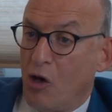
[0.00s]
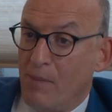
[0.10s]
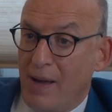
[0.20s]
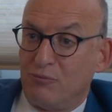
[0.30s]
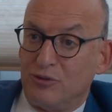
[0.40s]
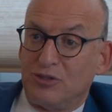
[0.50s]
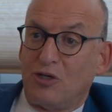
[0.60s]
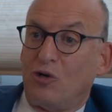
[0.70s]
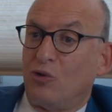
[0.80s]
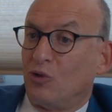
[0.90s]

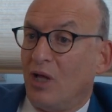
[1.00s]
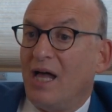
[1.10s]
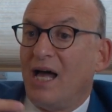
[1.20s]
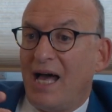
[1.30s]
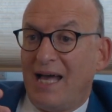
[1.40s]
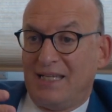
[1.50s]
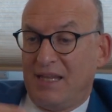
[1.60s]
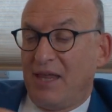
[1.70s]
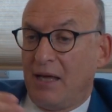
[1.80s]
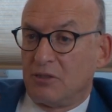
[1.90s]
omeprazole and,
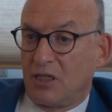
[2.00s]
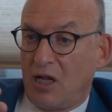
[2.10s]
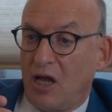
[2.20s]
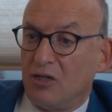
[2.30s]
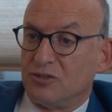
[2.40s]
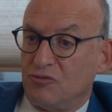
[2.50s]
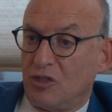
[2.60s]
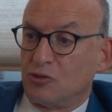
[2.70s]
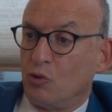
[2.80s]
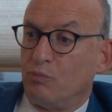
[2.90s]
and, that class of
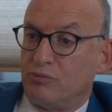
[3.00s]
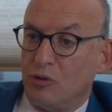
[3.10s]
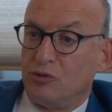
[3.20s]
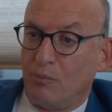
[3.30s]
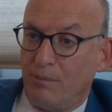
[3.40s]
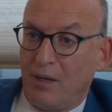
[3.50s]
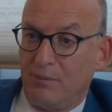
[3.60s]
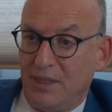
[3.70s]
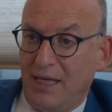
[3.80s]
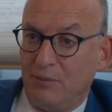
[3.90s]
drugs called proton
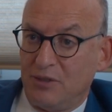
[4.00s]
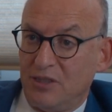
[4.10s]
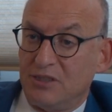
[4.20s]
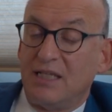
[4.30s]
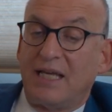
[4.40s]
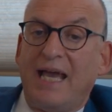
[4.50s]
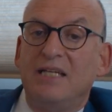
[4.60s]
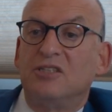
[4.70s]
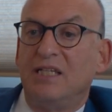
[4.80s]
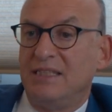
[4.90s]
pump inhibitors, and
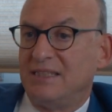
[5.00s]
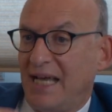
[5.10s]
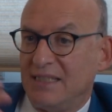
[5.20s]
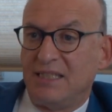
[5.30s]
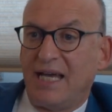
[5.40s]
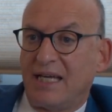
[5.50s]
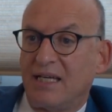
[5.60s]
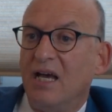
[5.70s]
occasionally Zantac,